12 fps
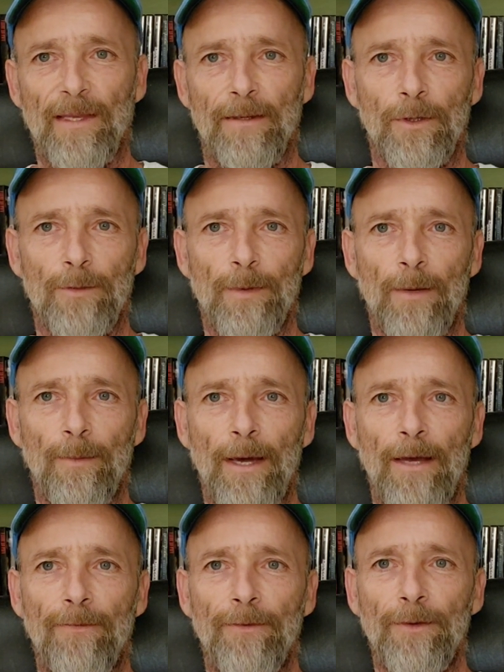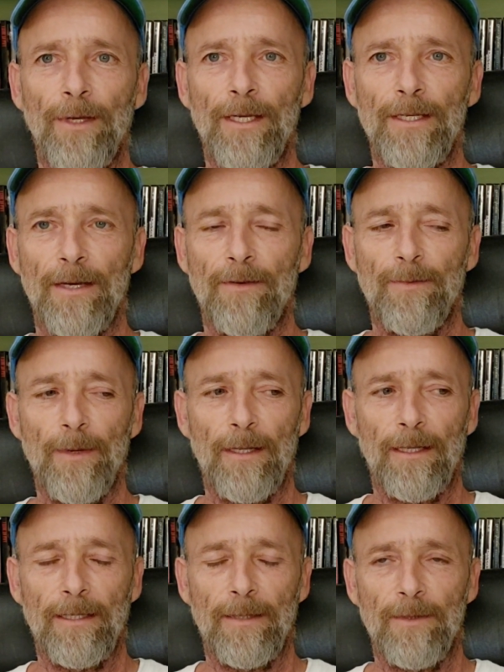So it's been a bad few days. I've spent a
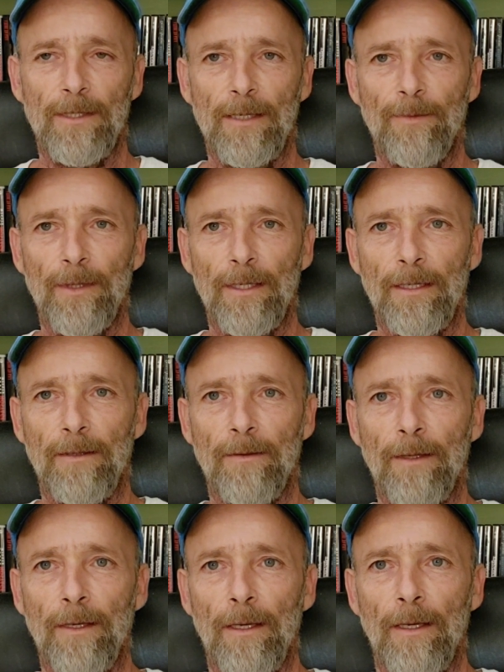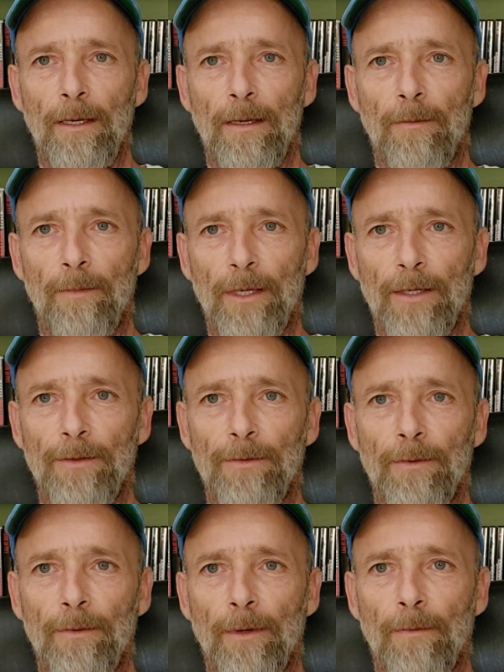lot of time sleeping and being
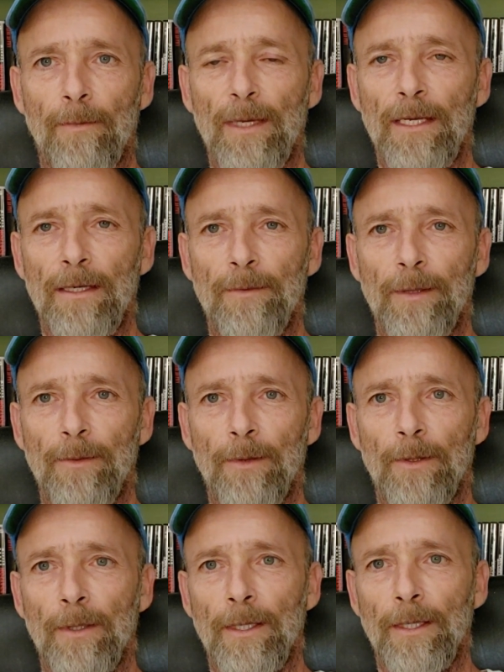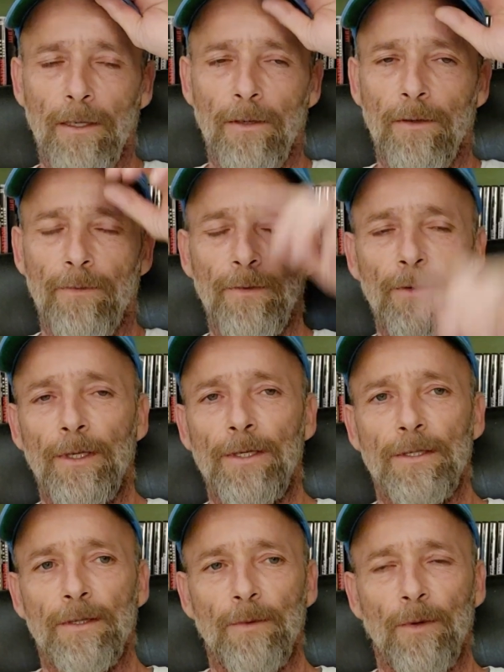mean to people a few
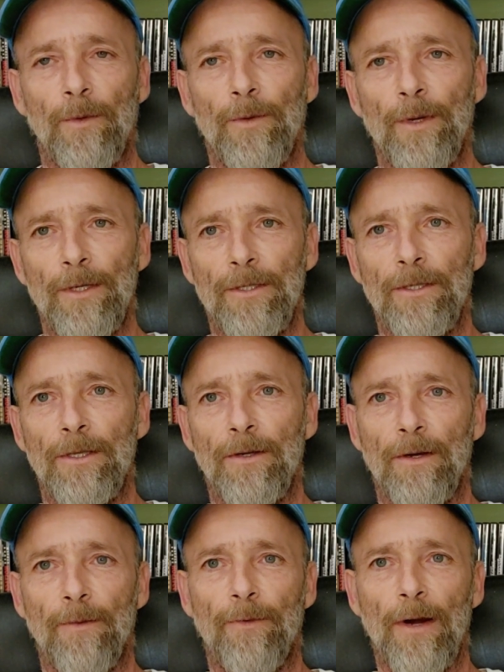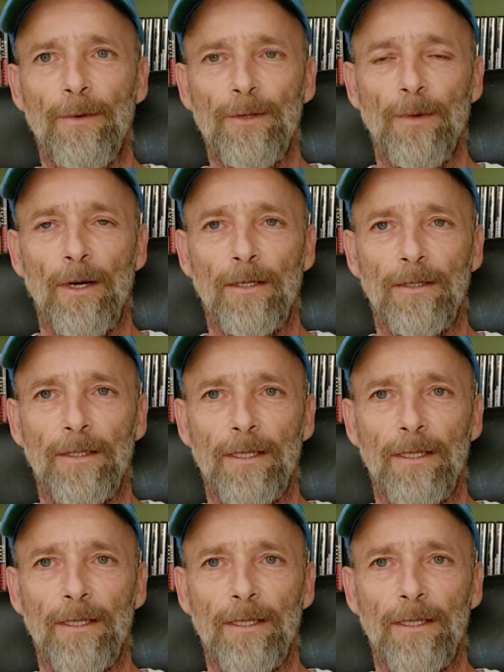days. But we went to the farmer's market